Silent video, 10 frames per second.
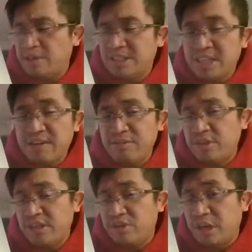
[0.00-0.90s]

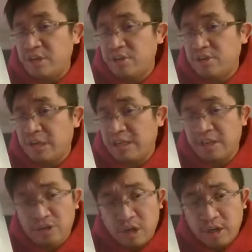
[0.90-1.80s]
$17 at like
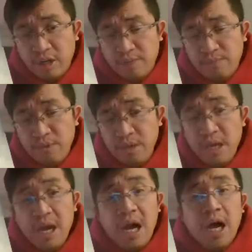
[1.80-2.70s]
Target,
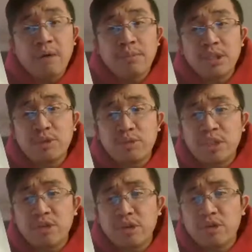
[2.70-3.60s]
how much do we
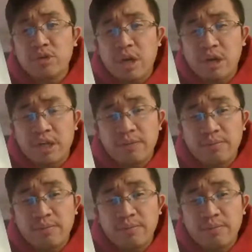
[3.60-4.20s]
still owe Target?